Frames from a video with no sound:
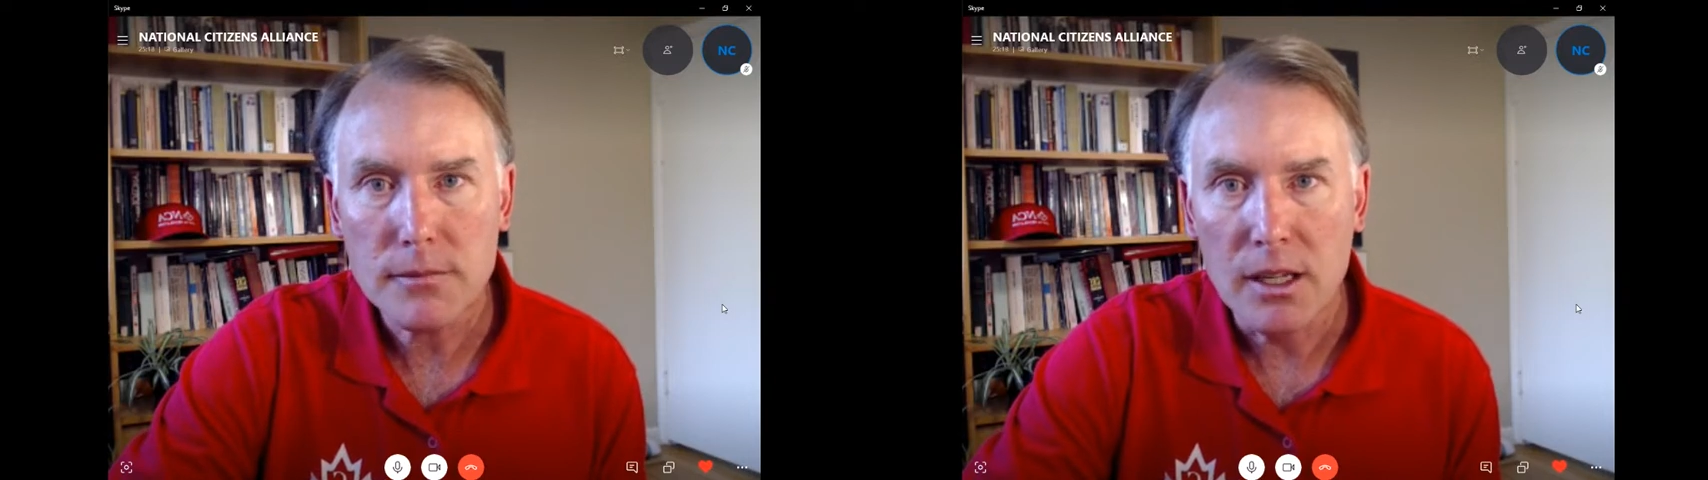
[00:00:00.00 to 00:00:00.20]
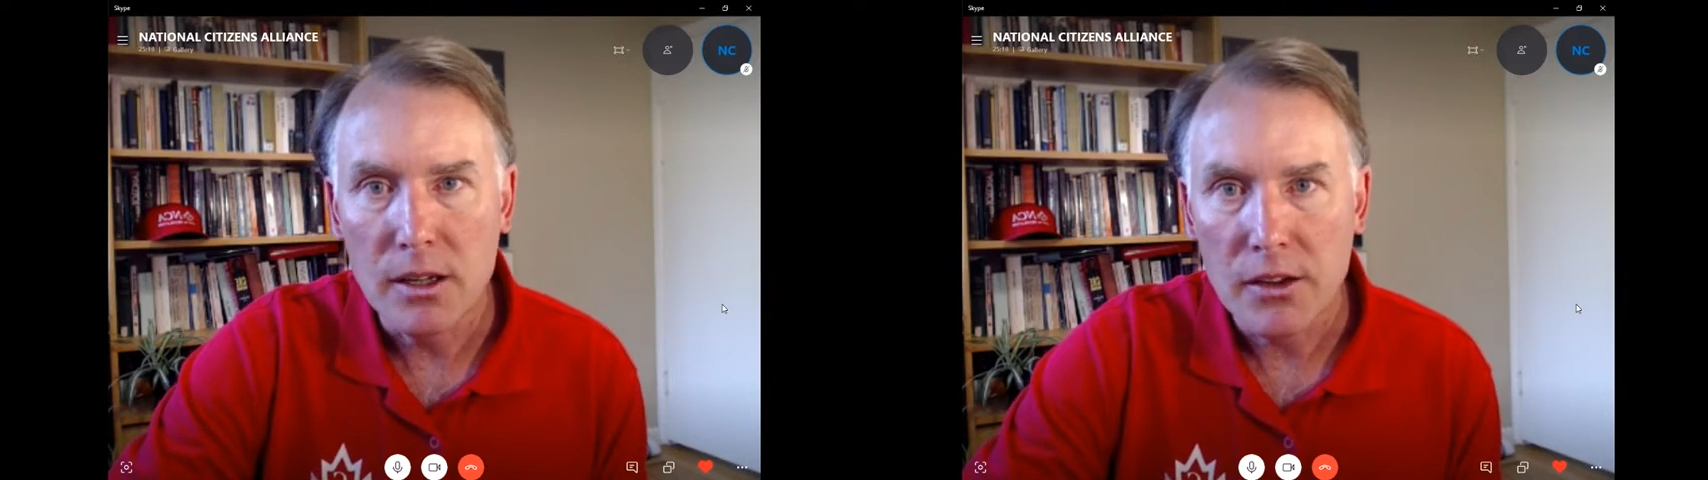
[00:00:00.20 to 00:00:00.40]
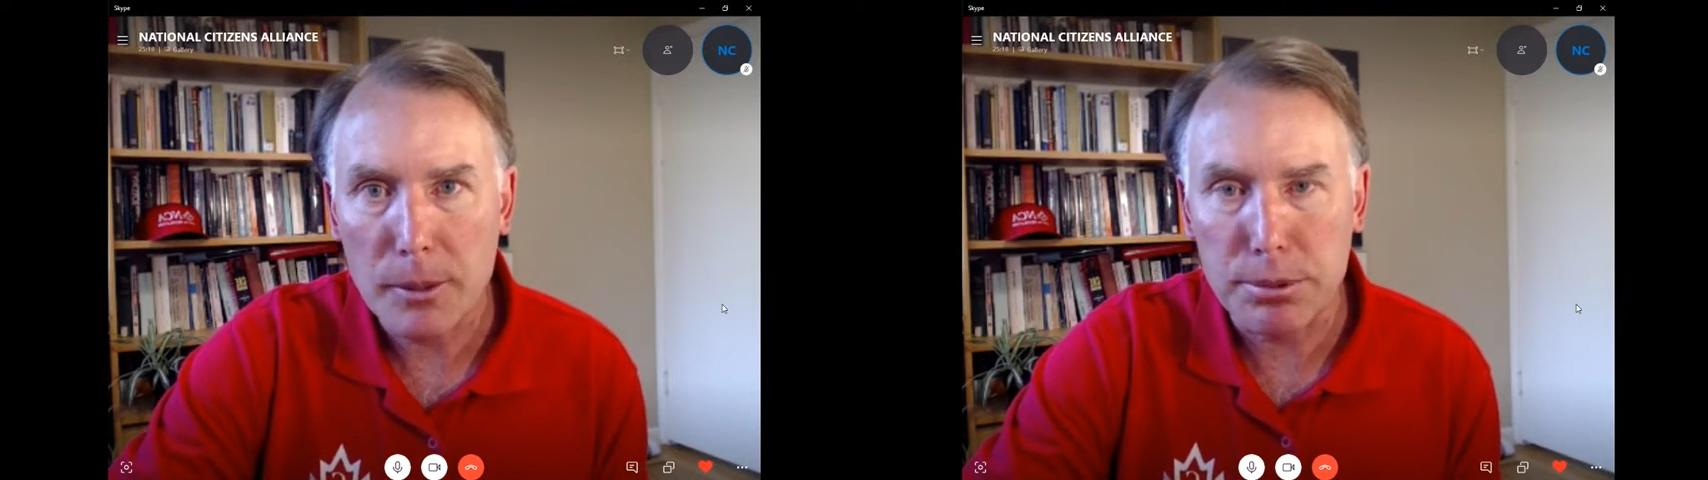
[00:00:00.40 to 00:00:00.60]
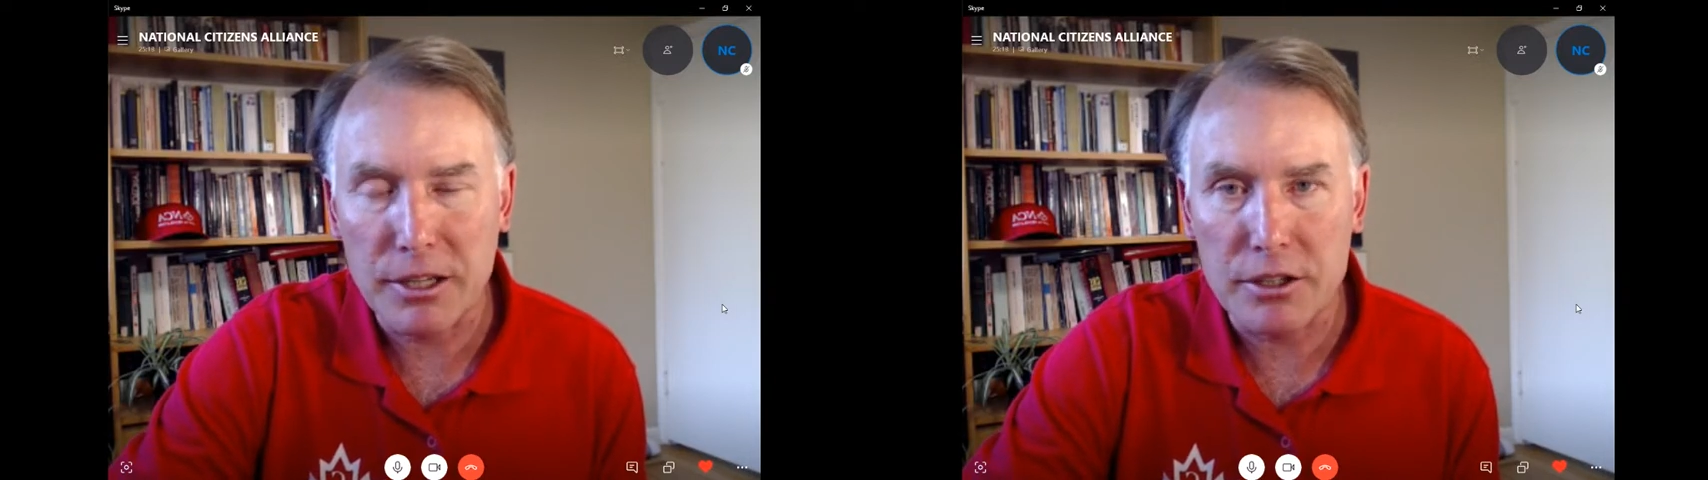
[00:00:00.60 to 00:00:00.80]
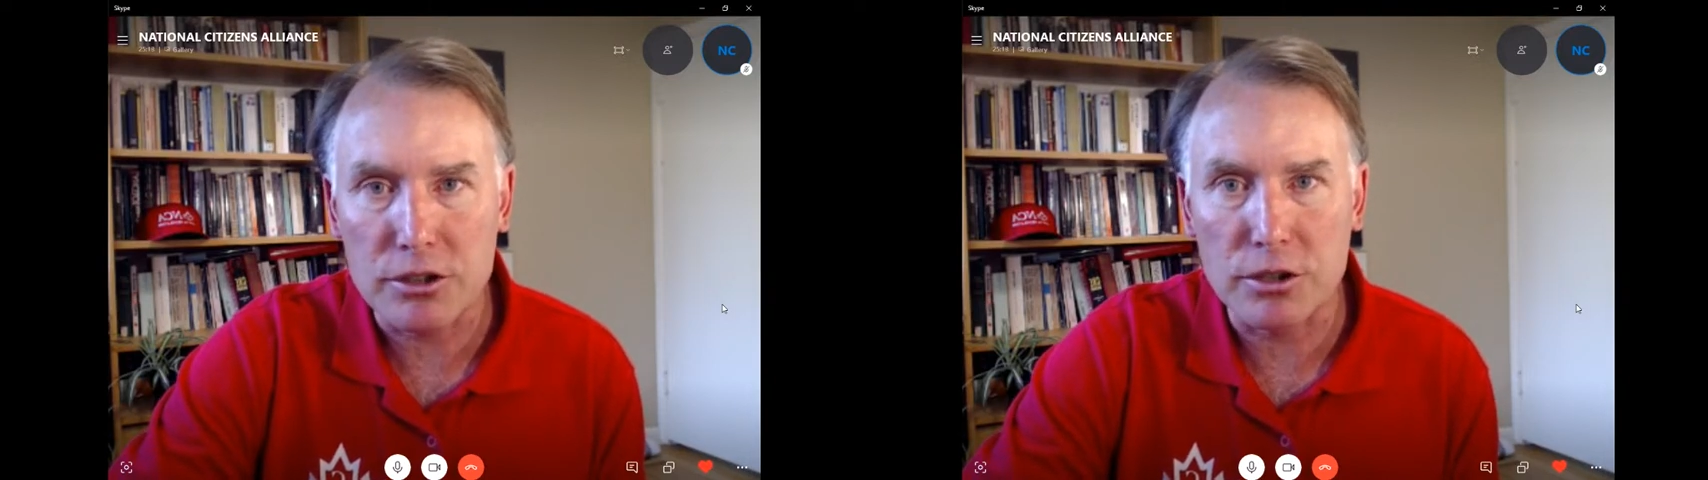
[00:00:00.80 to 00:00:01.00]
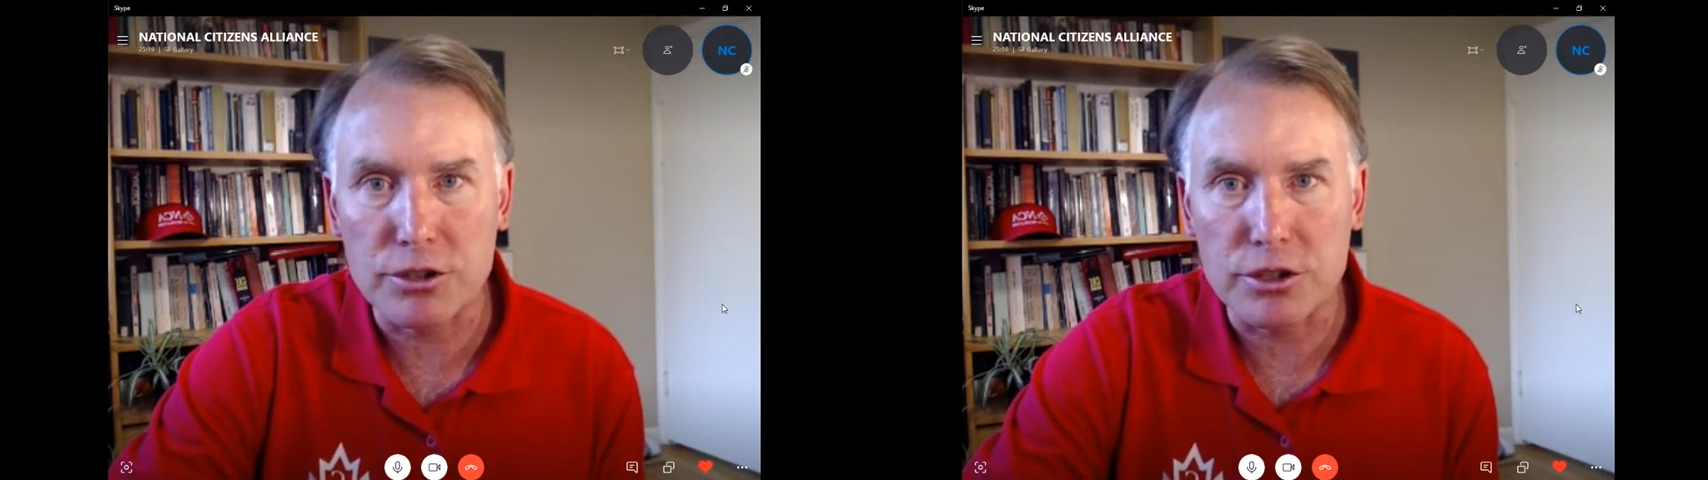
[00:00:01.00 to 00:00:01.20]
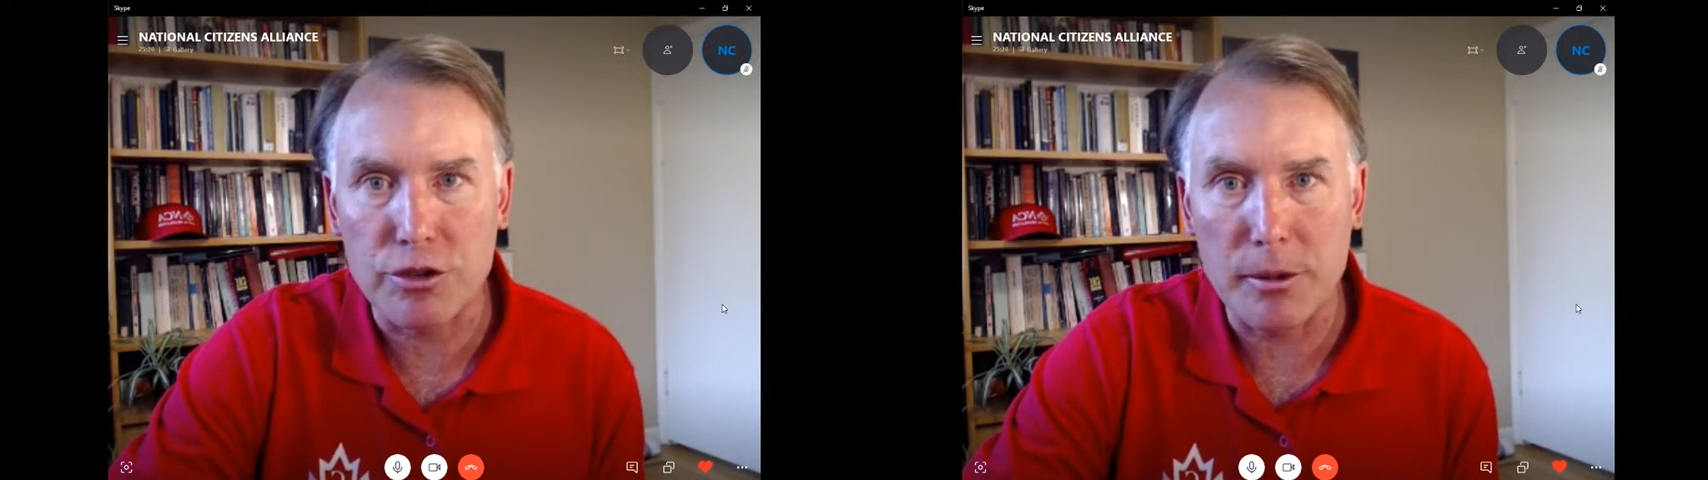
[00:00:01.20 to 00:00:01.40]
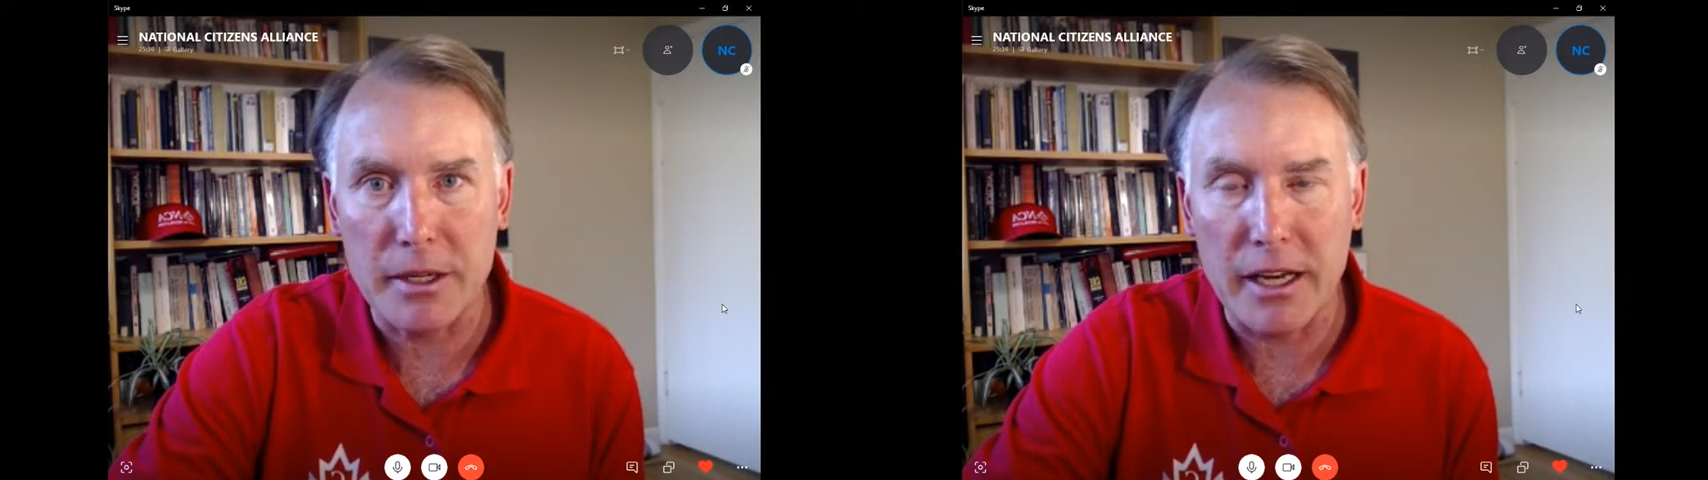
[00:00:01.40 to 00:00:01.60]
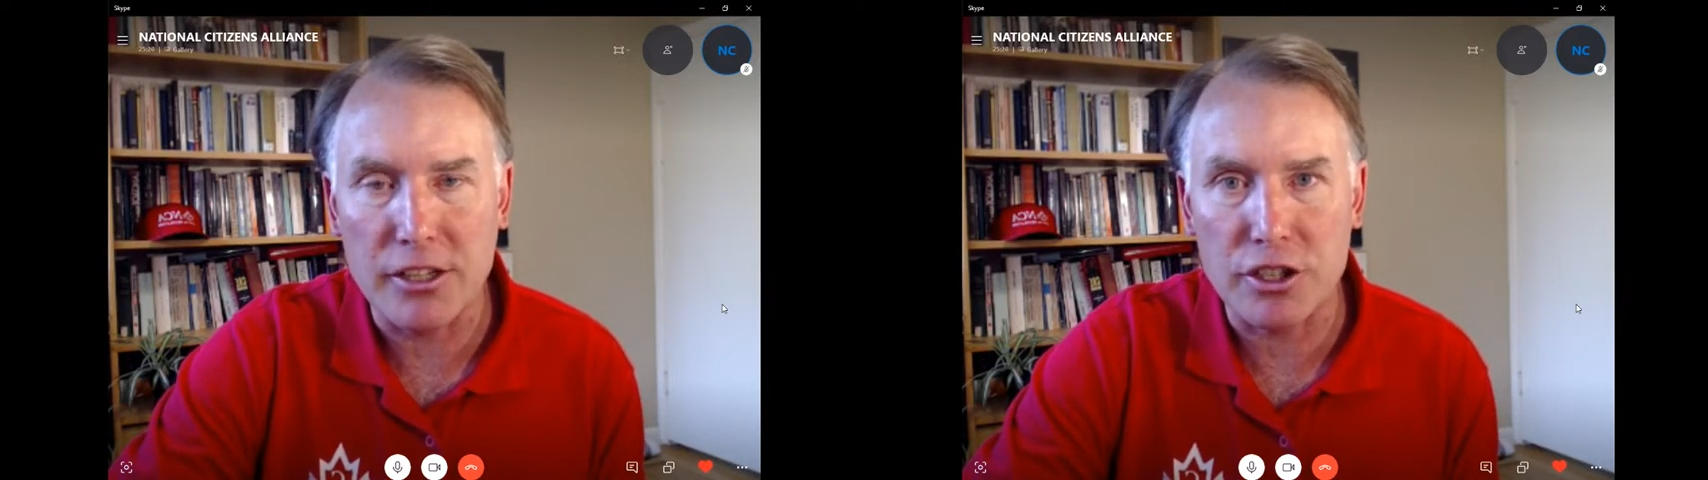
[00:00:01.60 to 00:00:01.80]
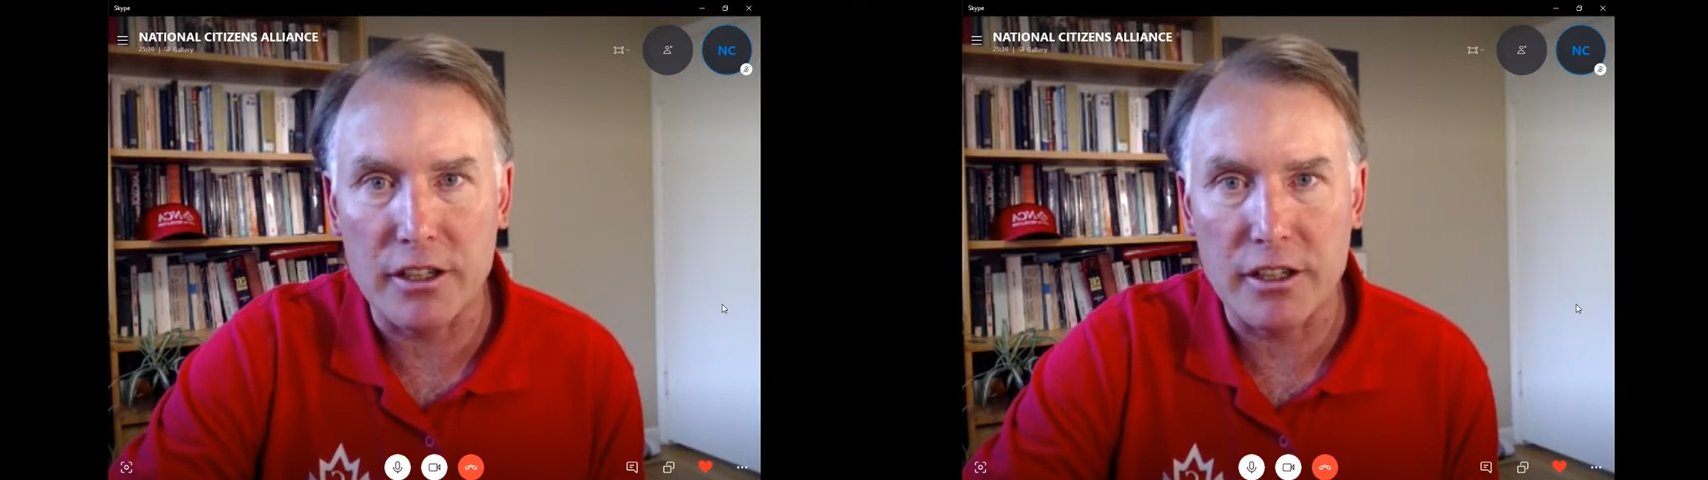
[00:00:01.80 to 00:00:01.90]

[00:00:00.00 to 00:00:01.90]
the political discrimination